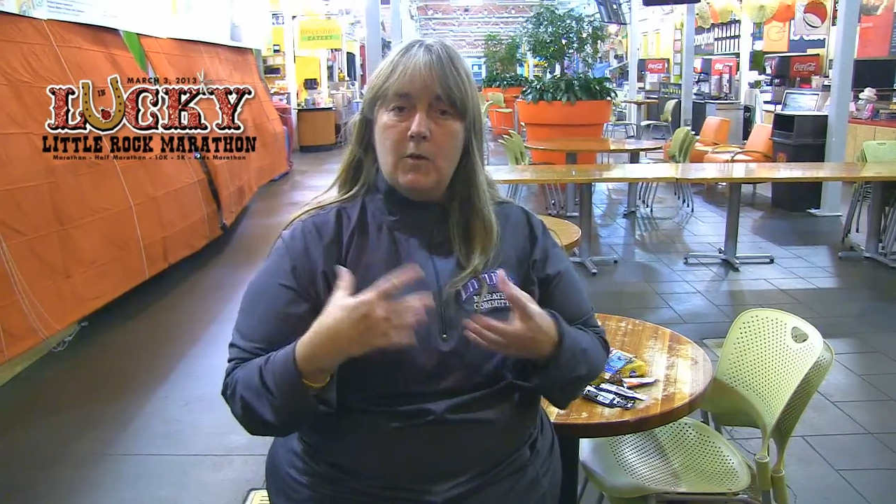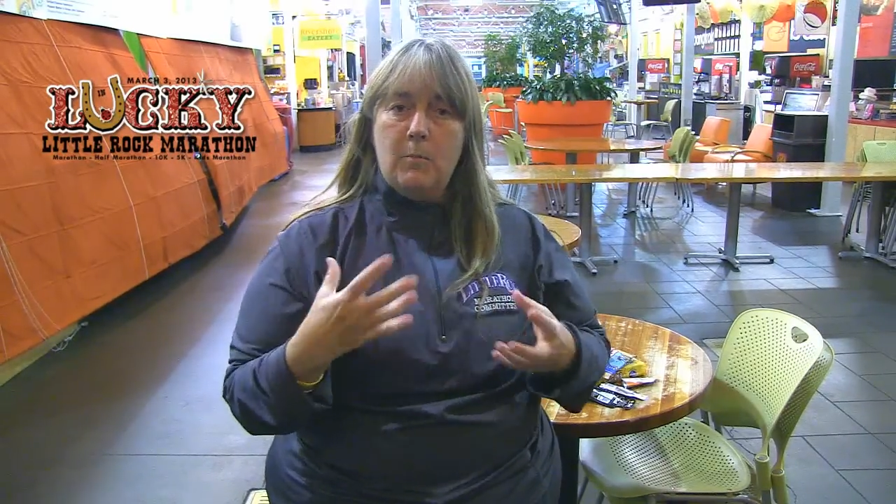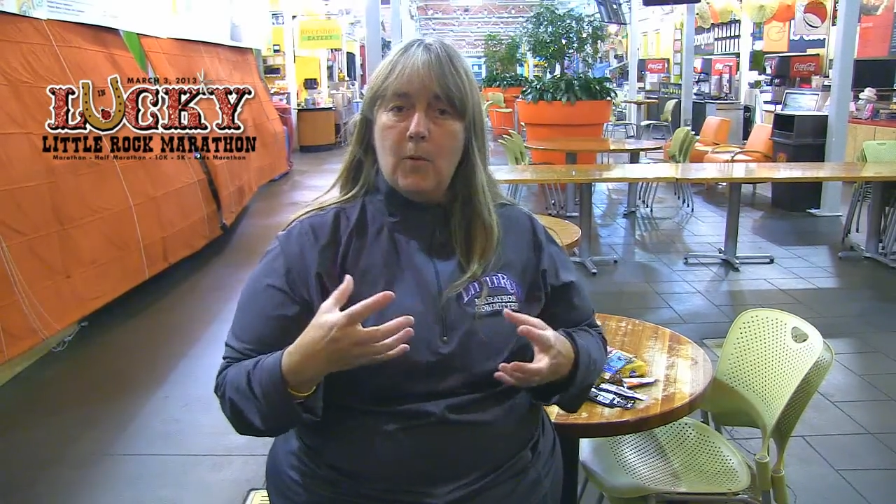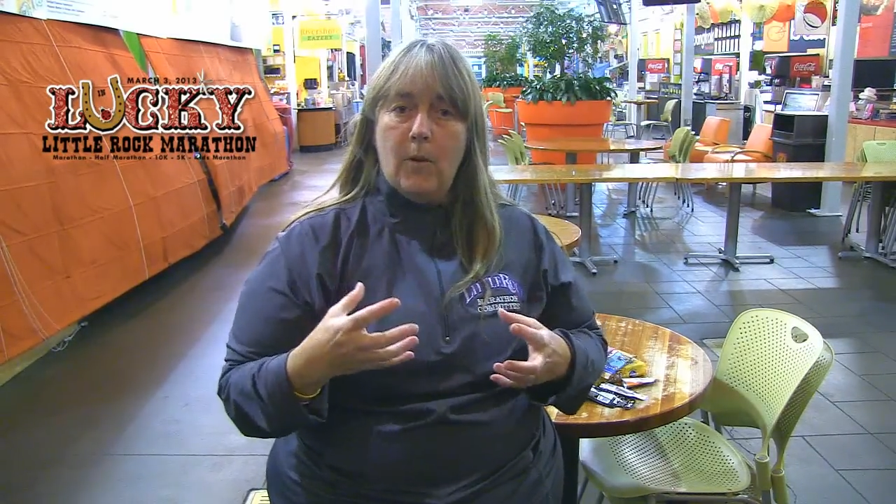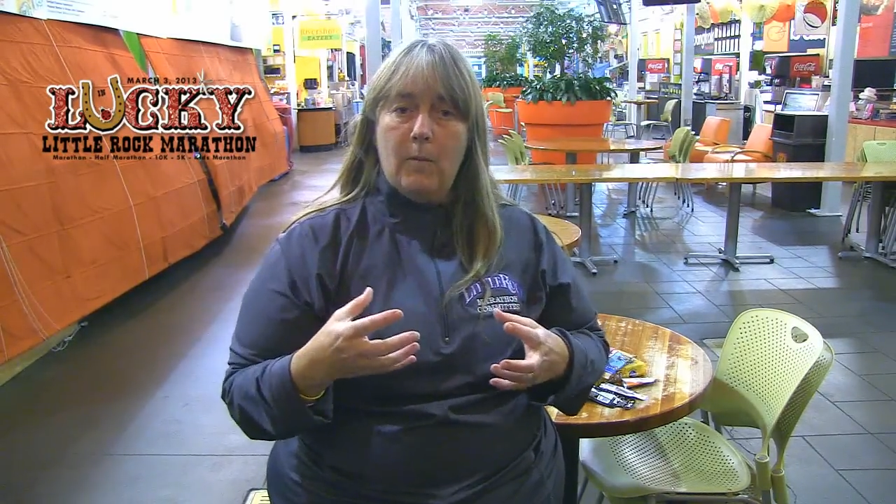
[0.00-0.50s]
You
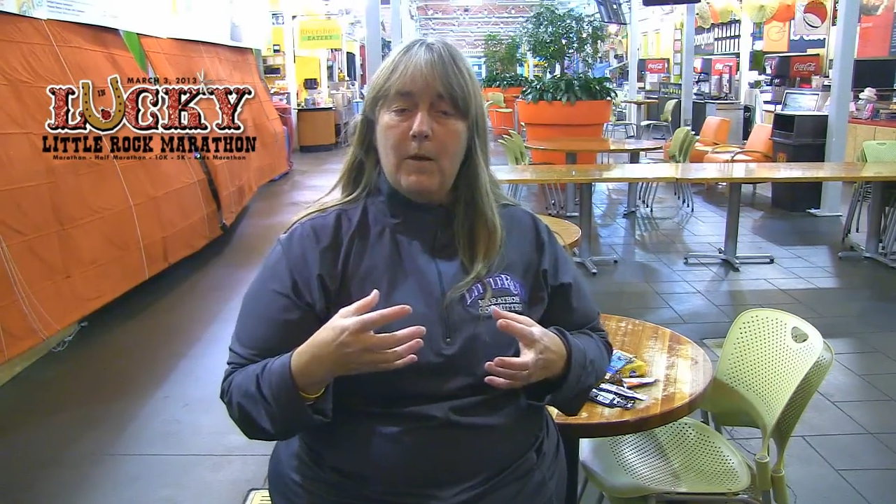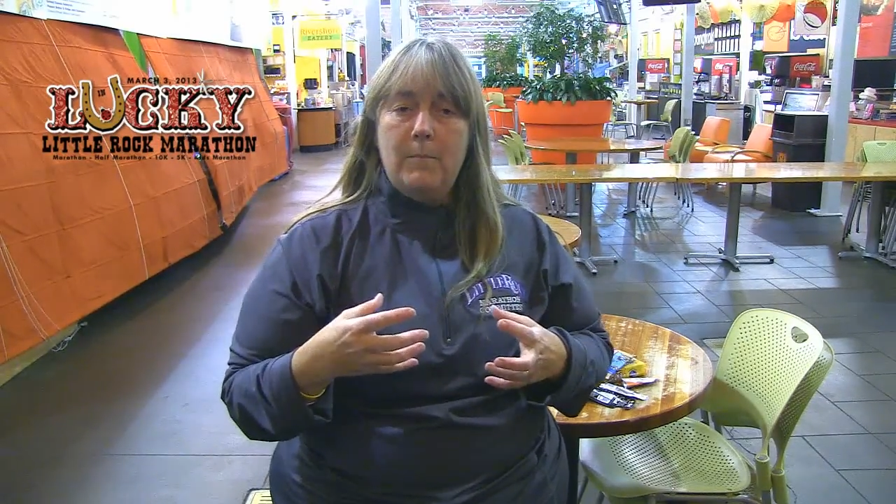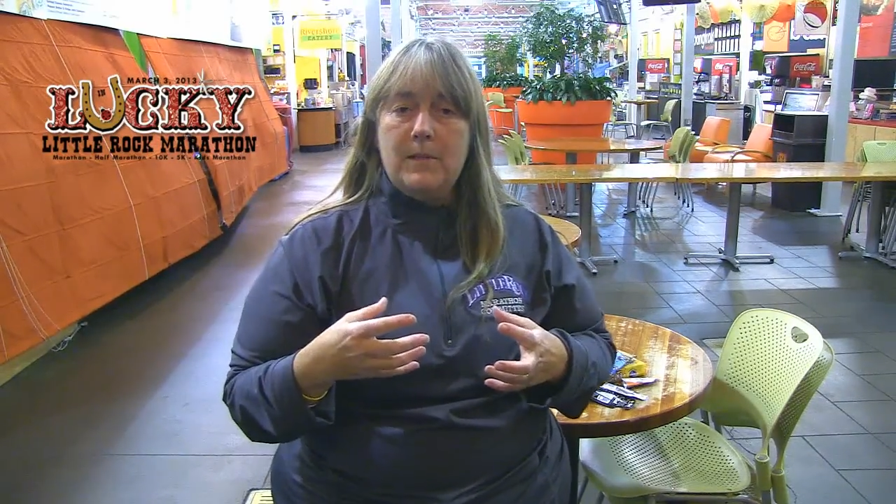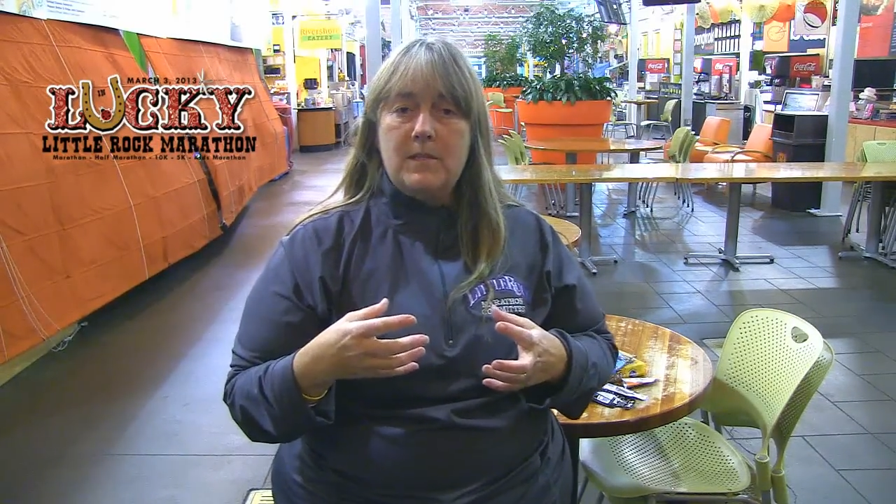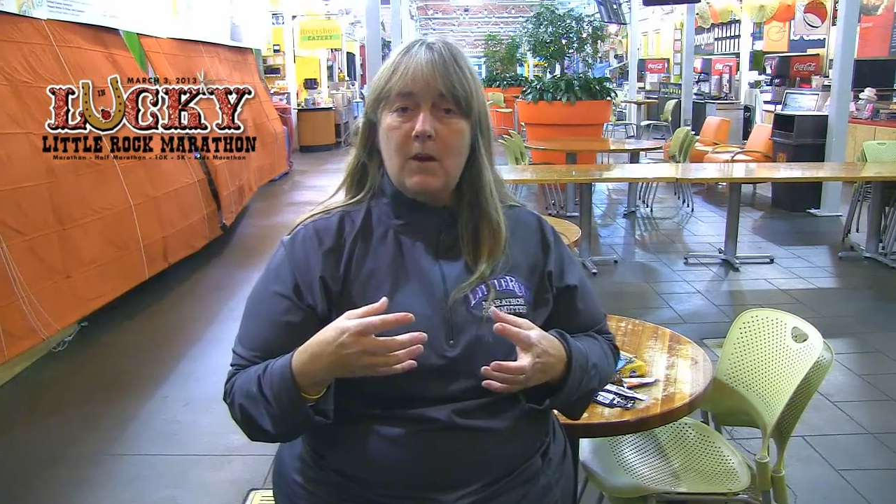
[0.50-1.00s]
boil them
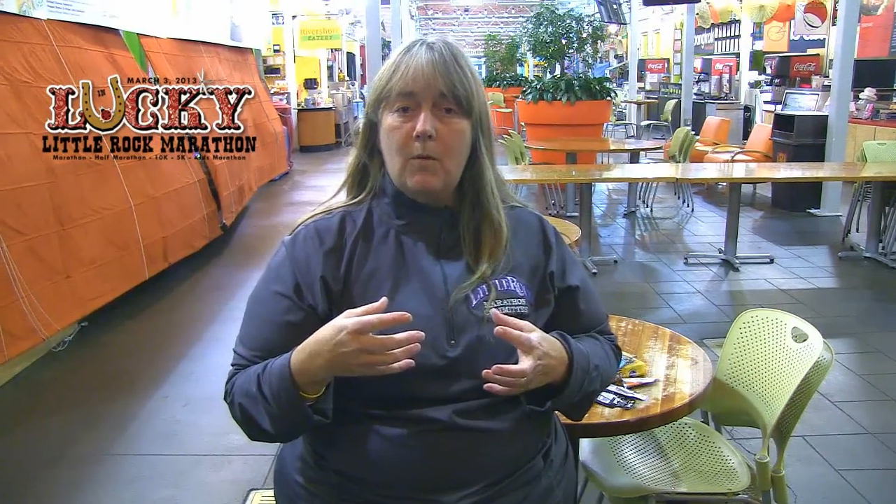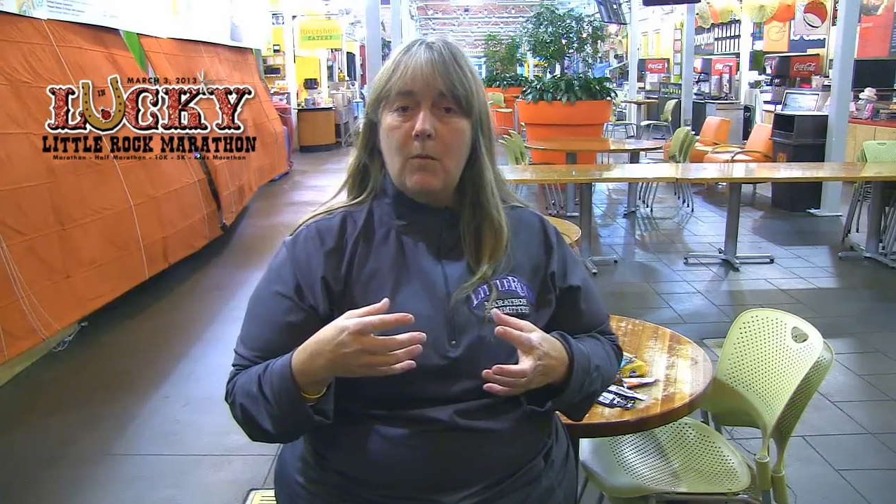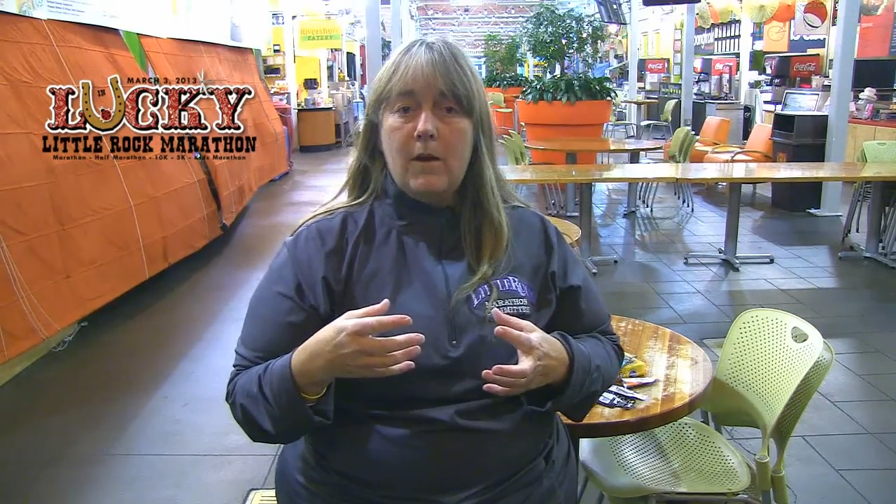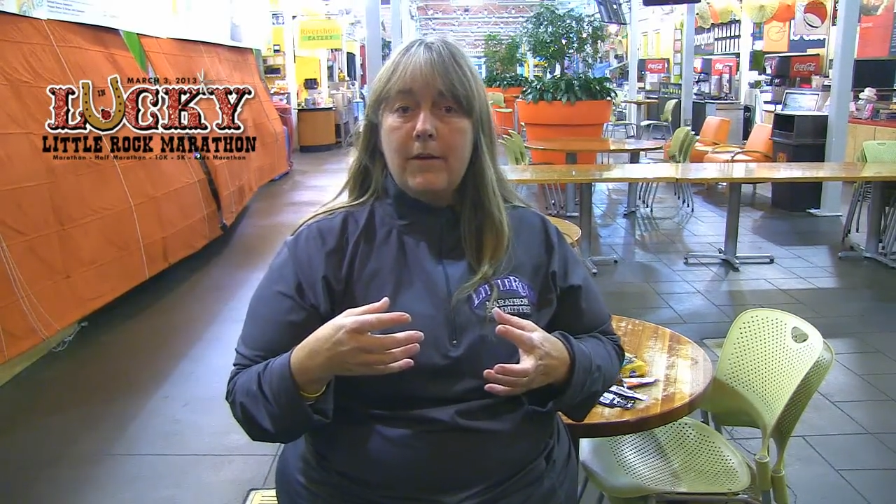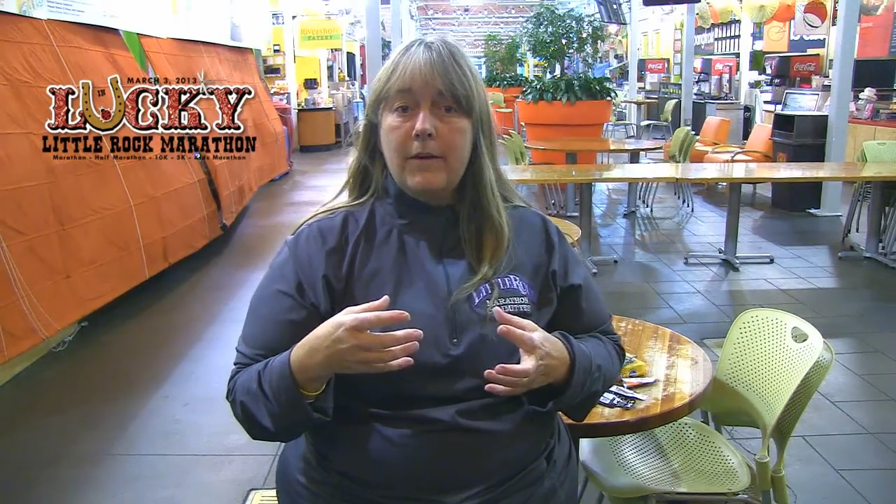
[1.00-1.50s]
up in
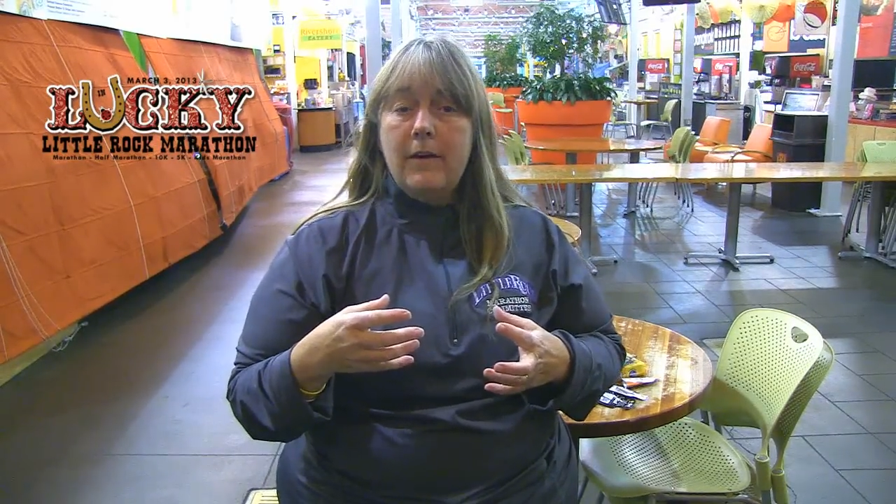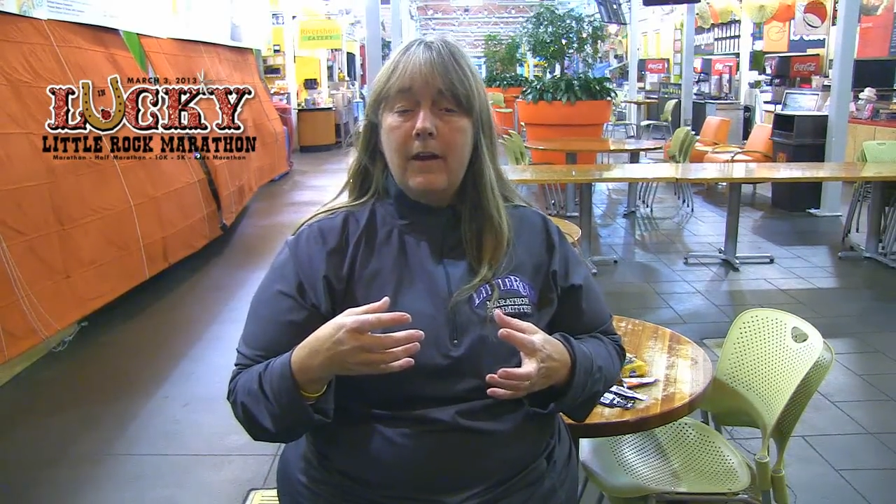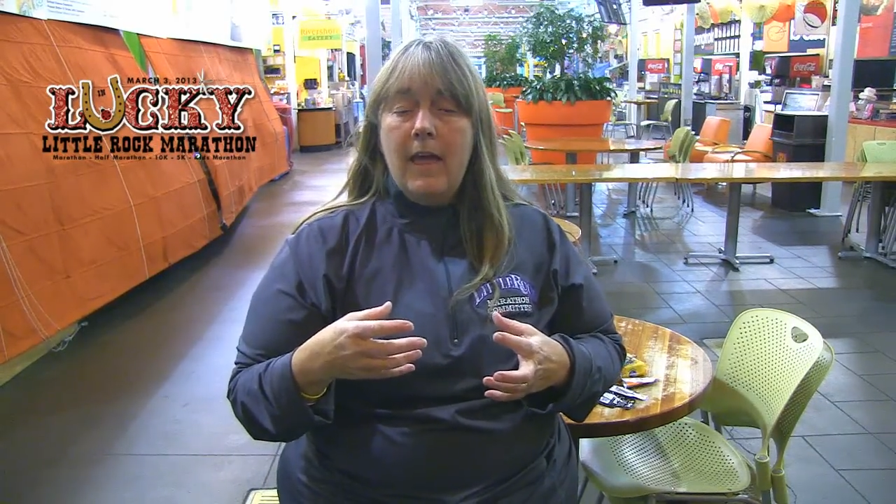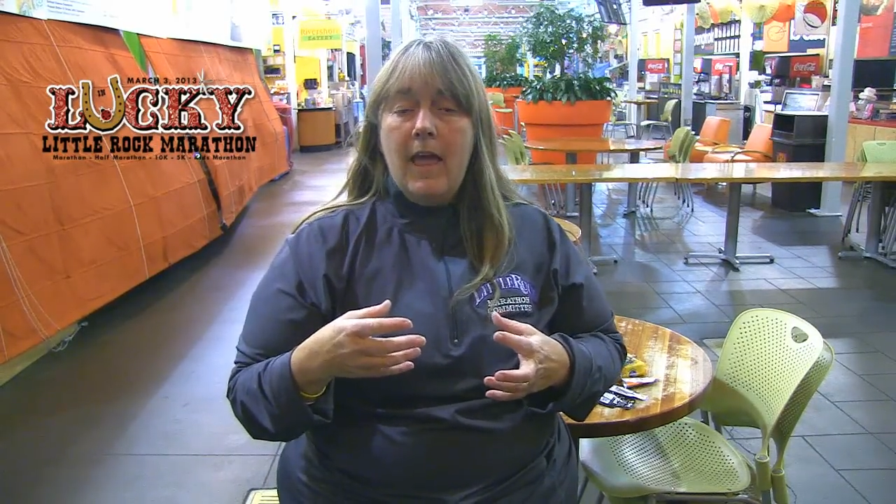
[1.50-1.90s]
salt water